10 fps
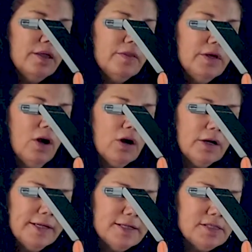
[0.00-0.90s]
The
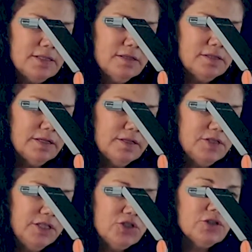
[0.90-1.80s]
artist is a
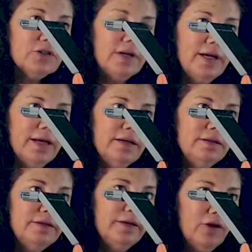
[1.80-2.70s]
teacher
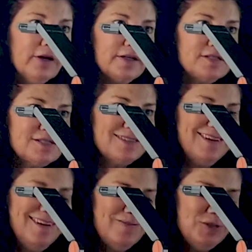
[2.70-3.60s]
and an artist.
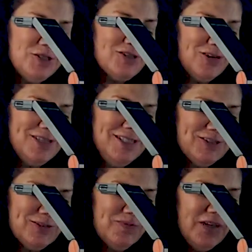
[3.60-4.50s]
She's an art
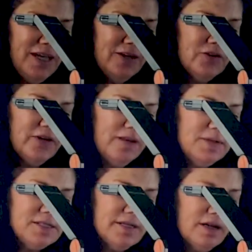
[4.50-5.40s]
teacher, and her name
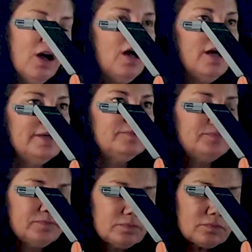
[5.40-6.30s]
is Nick
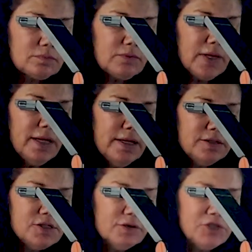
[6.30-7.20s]
Hahn.
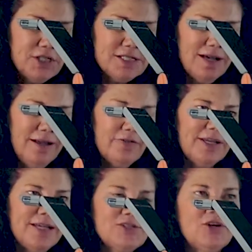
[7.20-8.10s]
And so she's kind of a
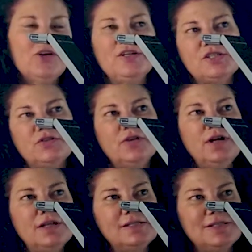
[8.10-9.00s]
guest artist for
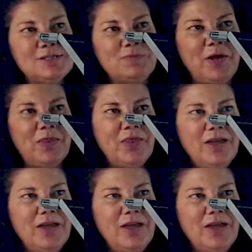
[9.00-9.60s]
us this month.